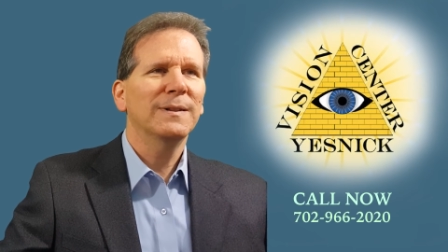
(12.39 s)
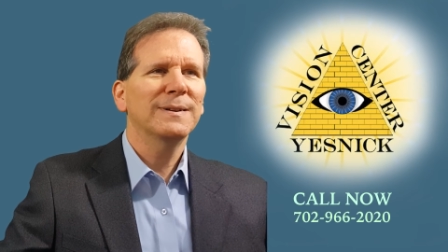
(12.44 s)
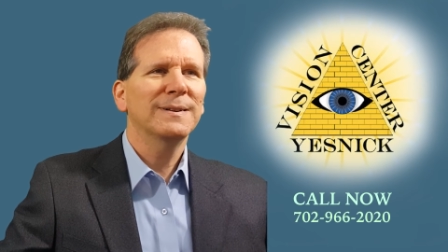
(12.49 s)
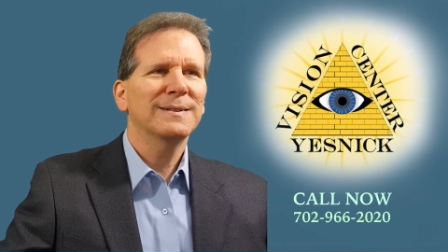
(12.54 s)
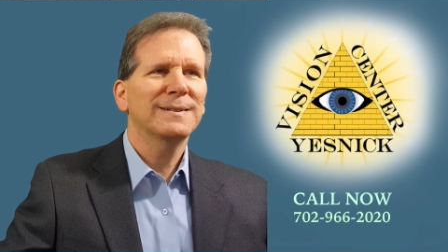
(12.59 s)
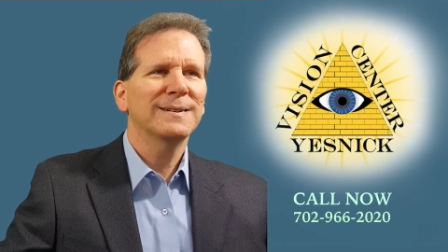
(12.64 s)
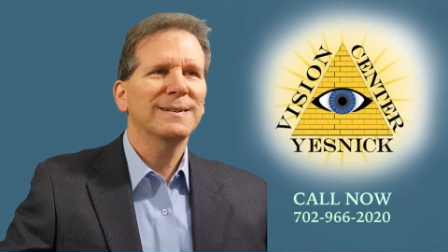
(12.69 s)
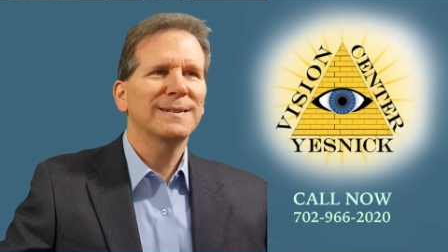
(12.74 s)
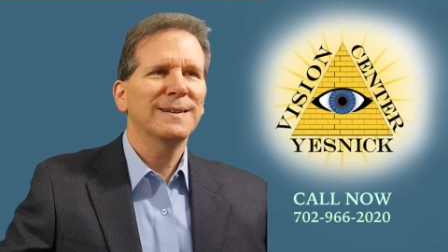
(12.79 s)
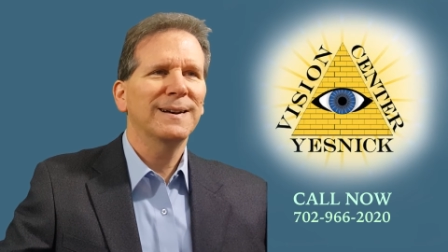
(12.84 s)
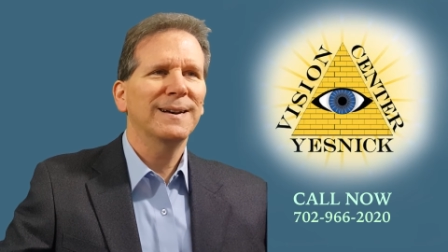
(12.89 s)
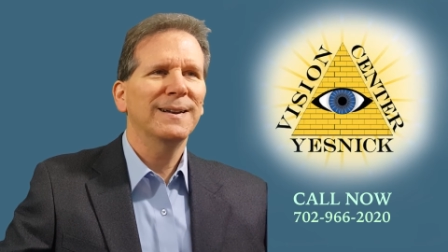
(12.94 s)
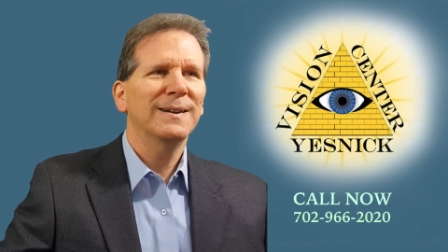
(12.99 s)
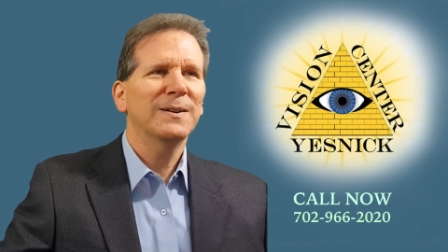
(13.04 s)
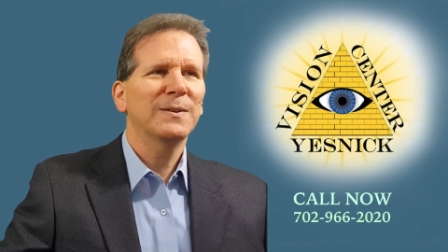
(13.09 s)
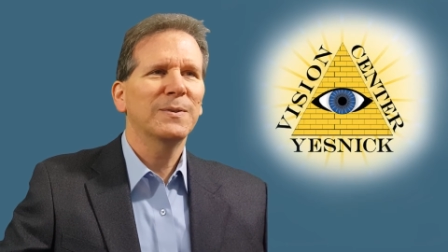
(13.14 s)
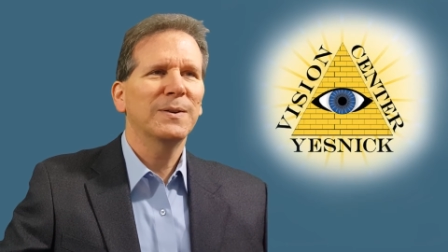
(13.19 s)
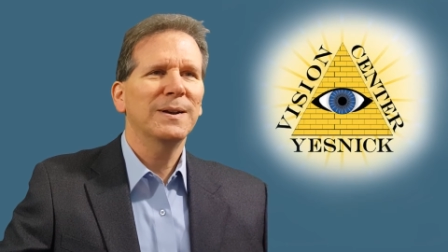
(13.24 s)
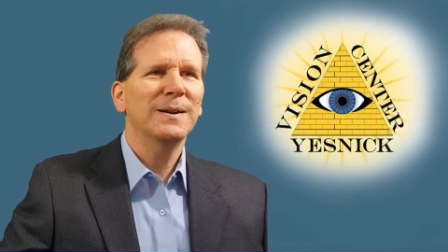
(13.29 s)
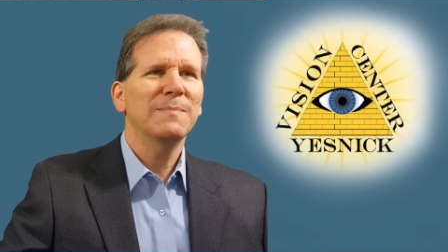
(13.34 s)
is designed
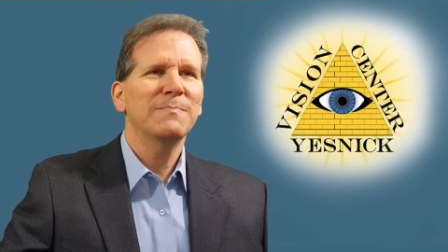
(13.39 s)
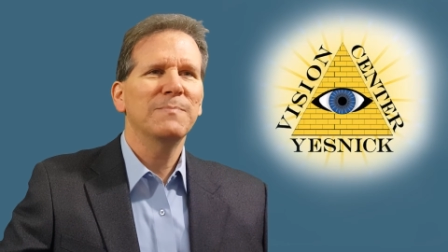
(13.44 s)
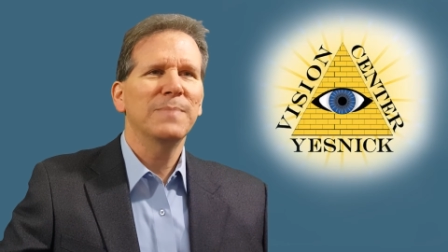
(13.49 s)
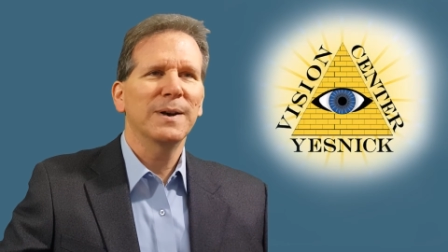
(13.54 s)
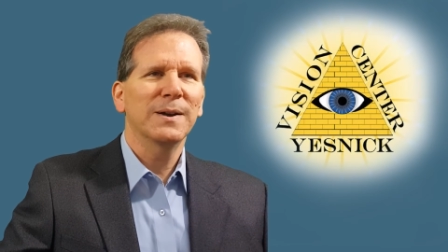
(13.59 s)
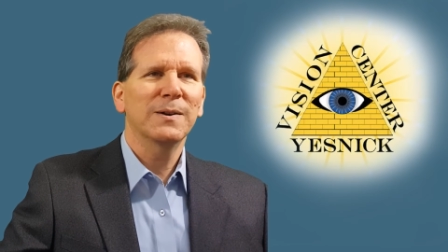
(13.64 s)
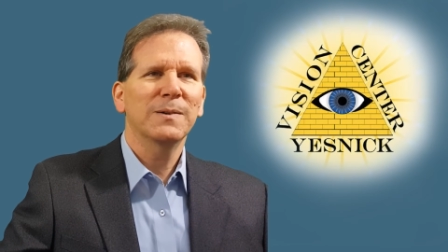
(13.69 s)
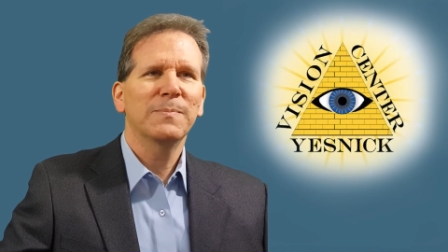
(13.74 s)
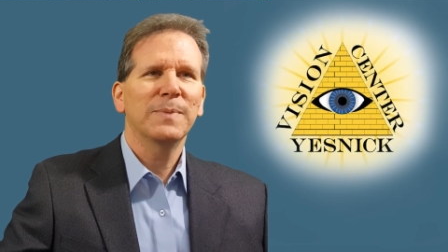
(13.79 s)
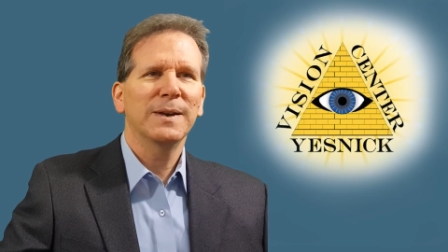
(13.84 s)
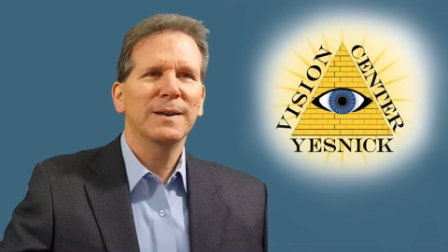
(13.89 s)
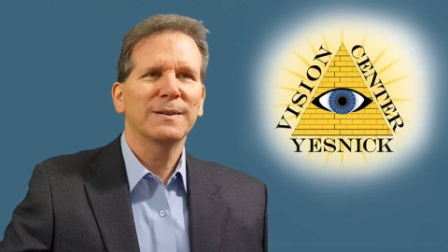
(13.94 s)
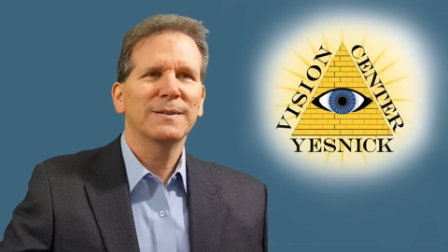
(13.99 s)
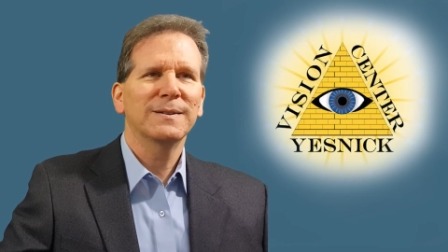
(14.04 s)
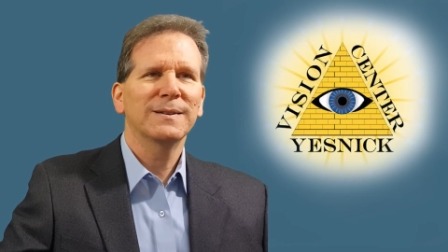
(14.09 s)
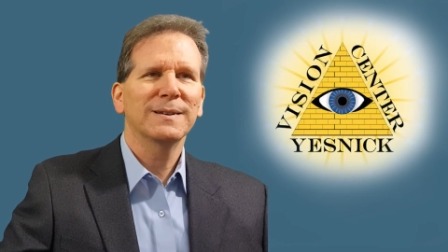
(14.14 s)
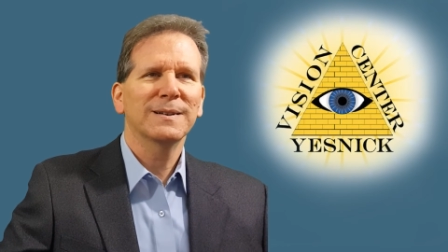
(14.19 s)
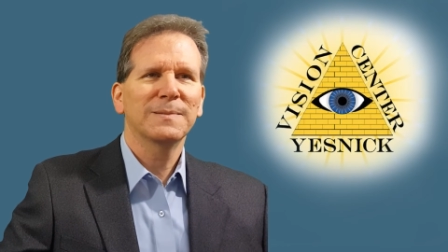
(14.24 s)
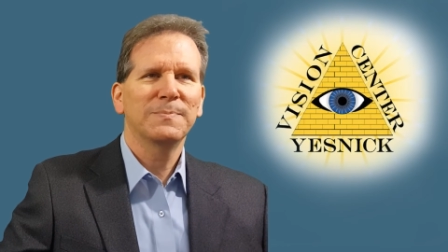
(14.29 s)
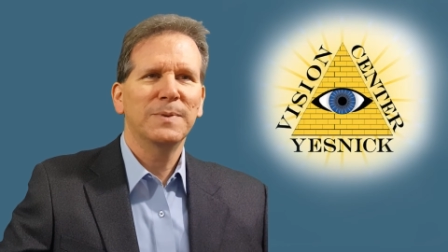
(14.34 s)
to create a better
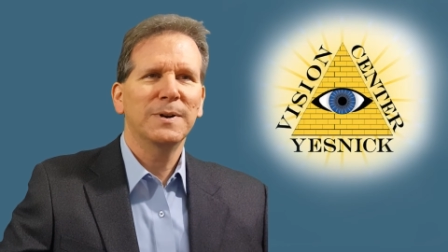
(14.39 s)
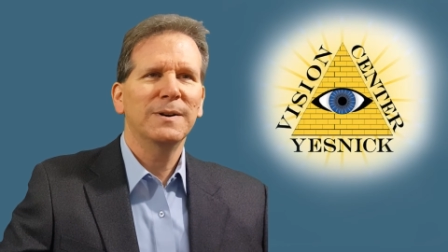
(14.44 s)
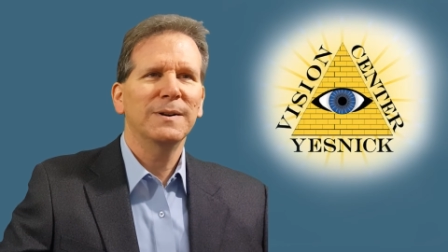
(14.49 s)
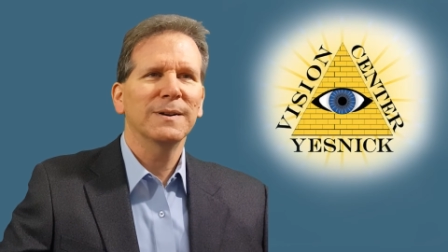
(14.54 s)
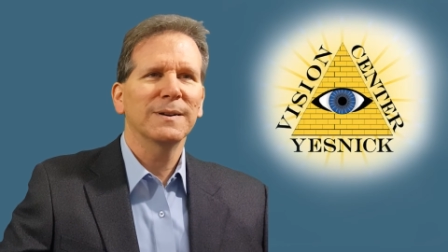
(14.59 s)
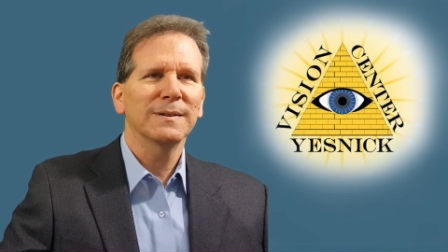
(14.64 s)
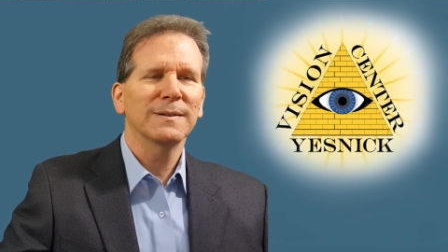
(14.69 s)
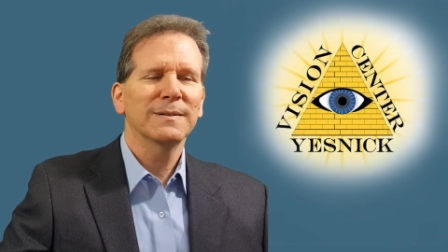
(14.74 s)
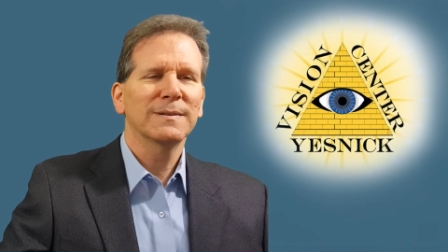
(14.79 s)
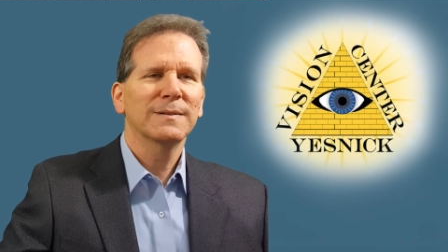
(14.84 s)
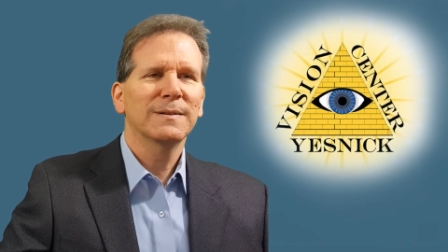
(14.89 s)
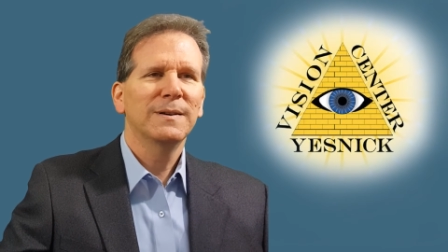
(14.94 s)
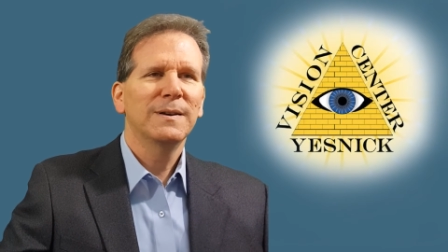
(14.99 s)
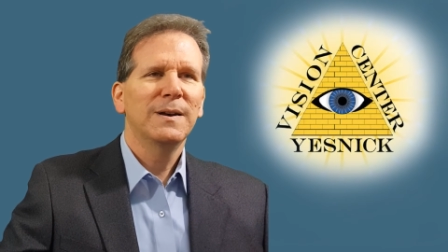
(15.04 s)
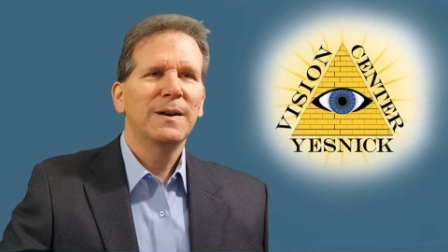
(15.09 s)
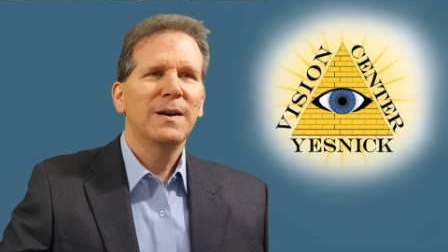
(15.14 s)
patient experience.